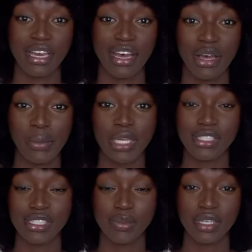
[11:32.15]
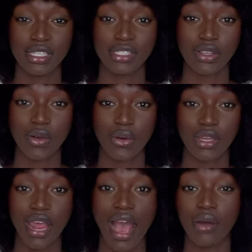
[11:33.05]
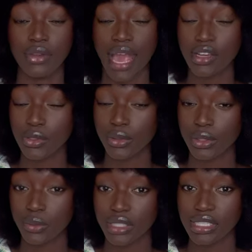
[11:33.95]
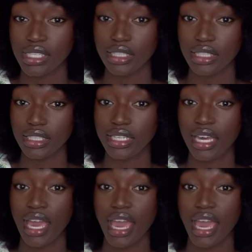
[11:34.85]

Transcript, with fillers: Um, it just depends on how natural you want it to look